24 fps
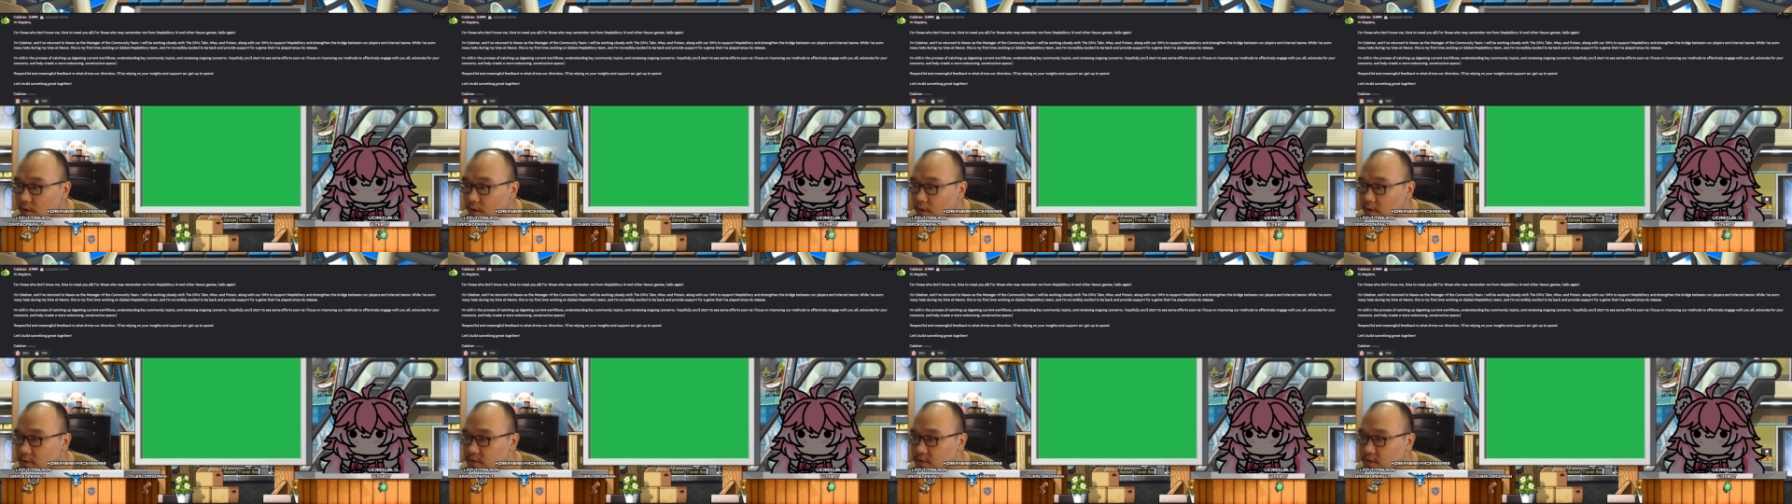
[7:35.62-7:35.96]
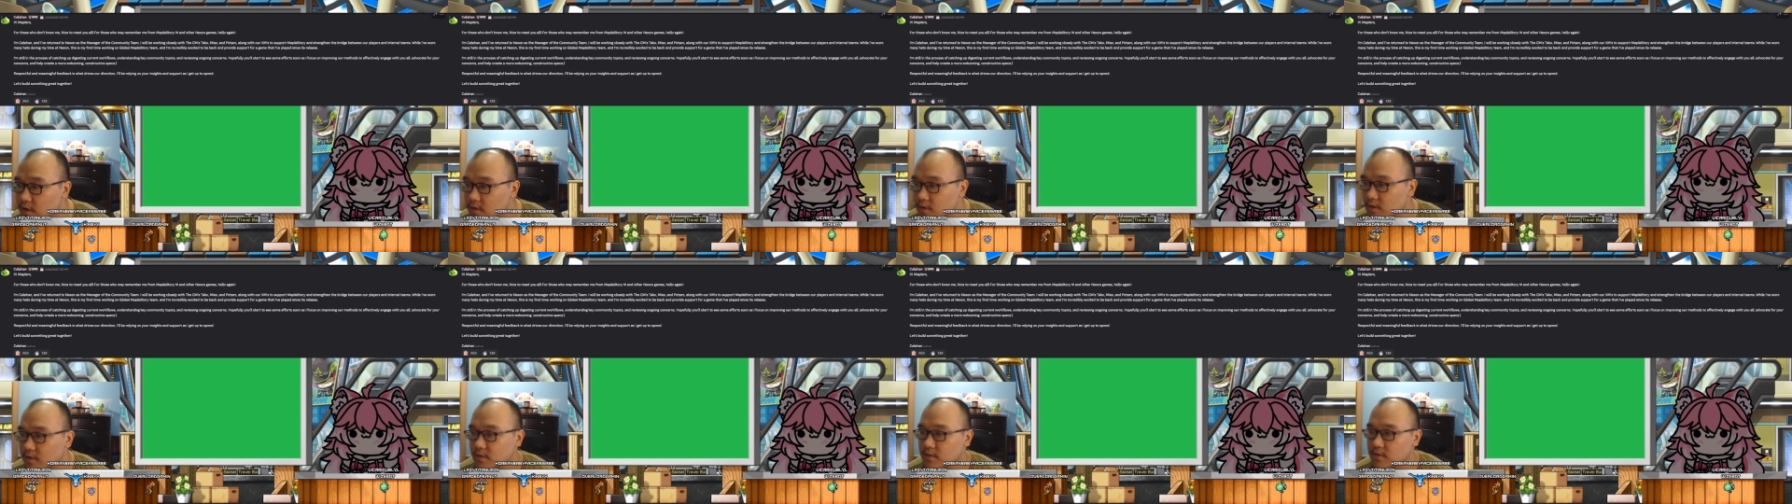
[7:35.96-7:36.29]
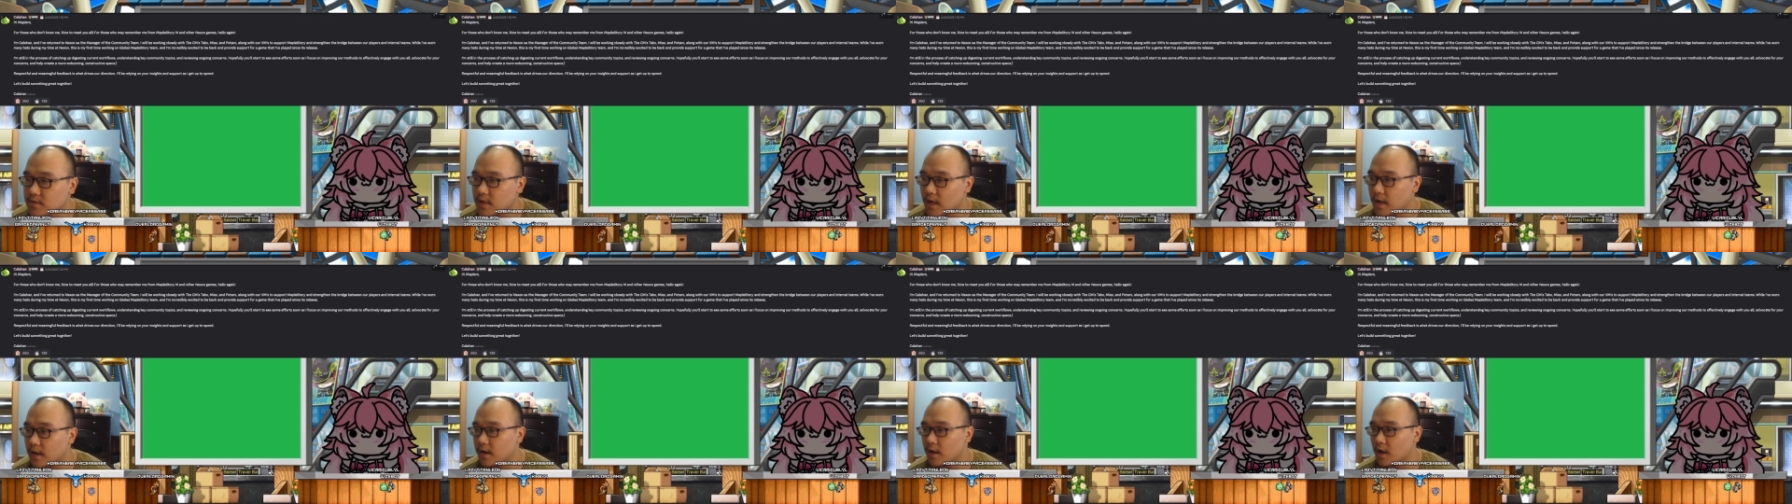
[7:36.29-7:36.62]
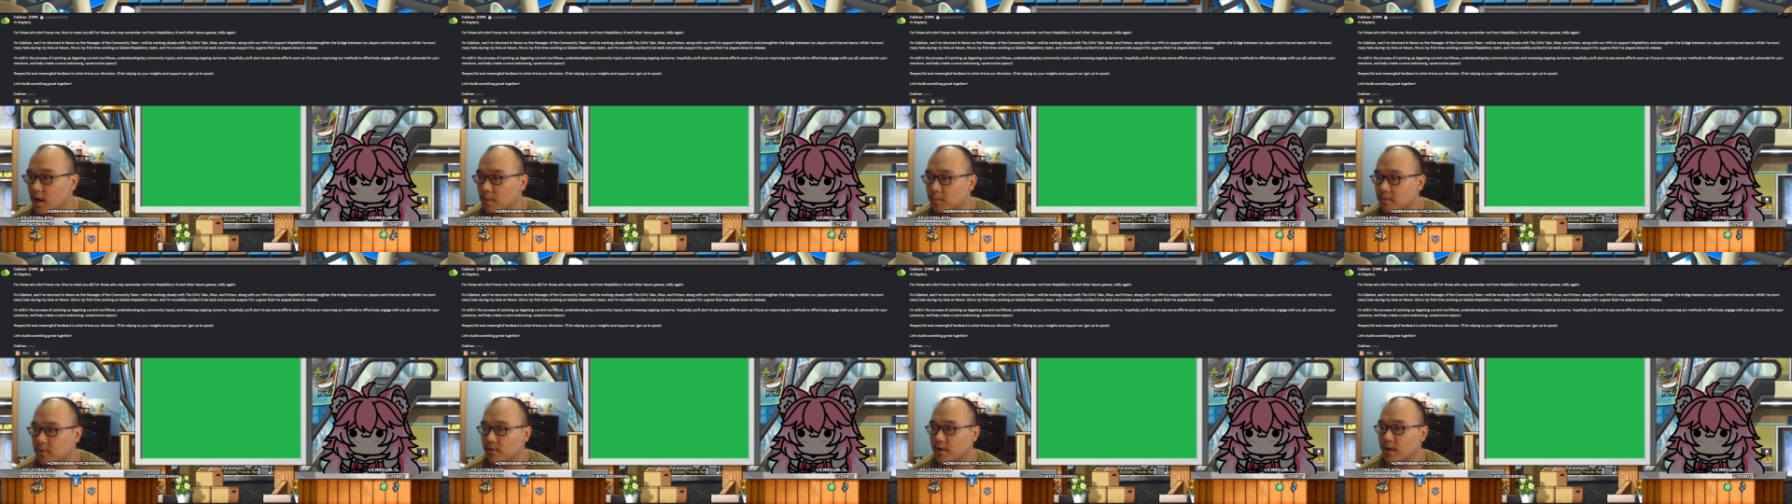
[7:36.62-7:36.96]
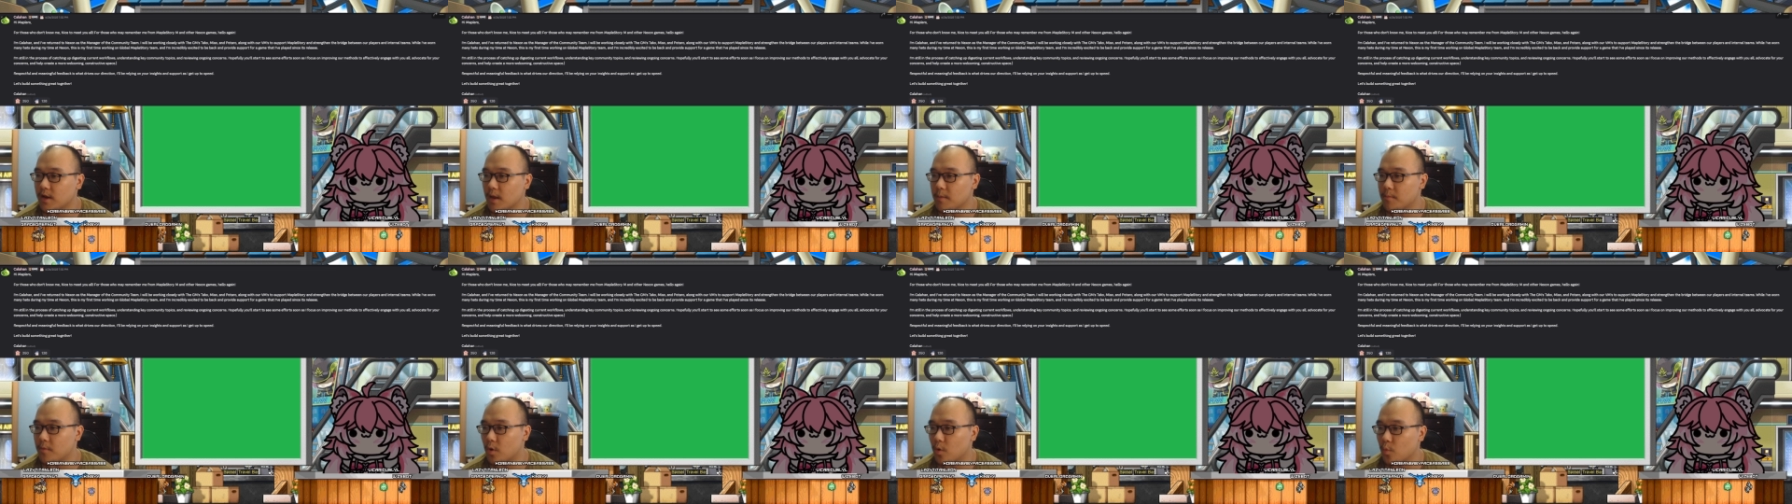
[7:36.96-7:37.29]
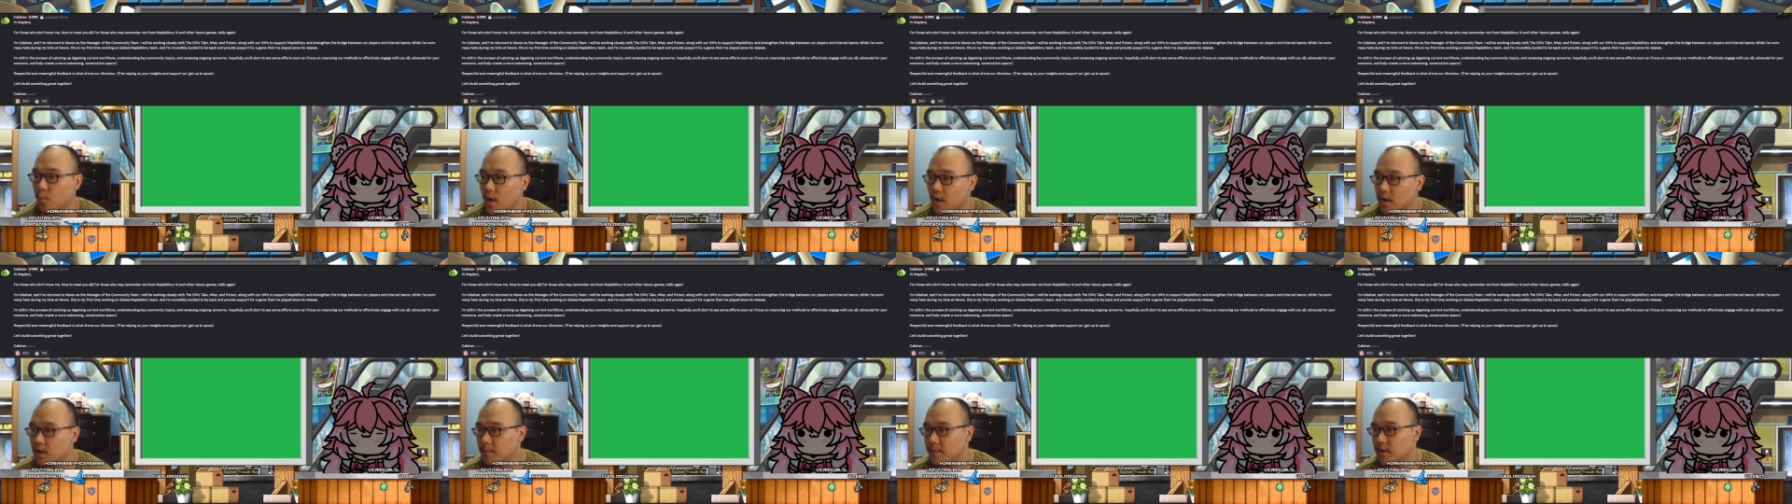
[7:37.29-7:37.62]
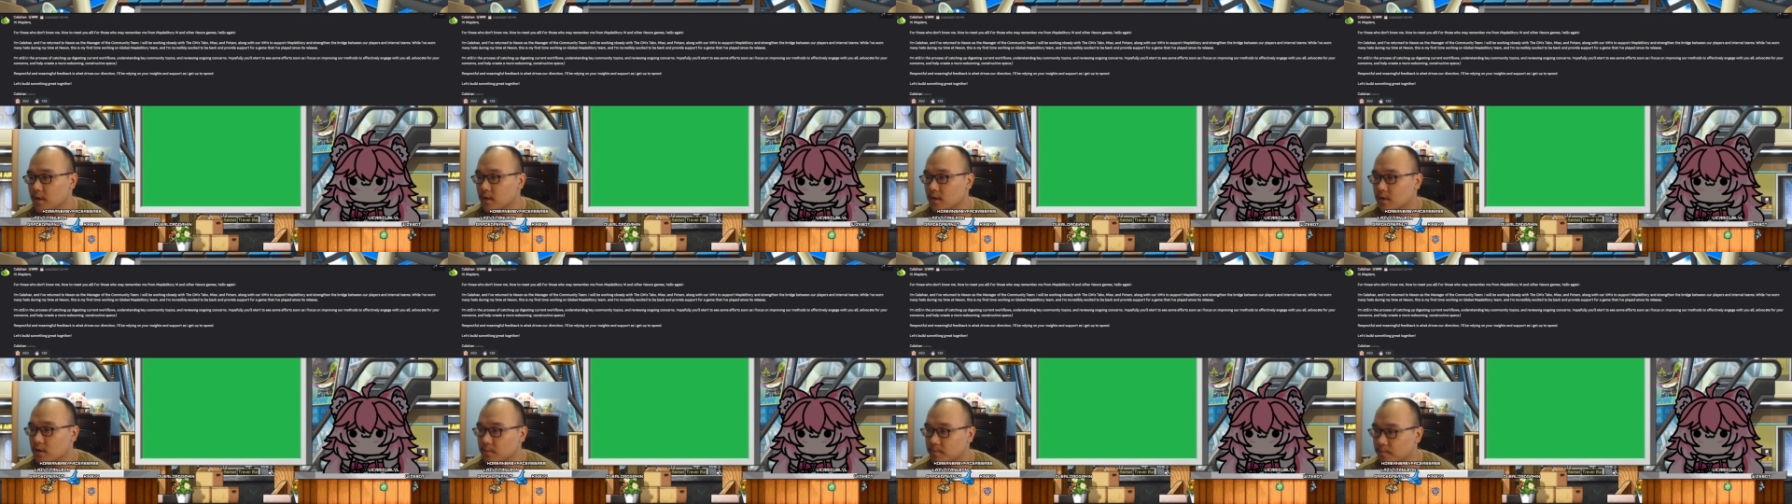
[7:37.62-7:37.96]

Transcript: concerns, and help create a more welcoming,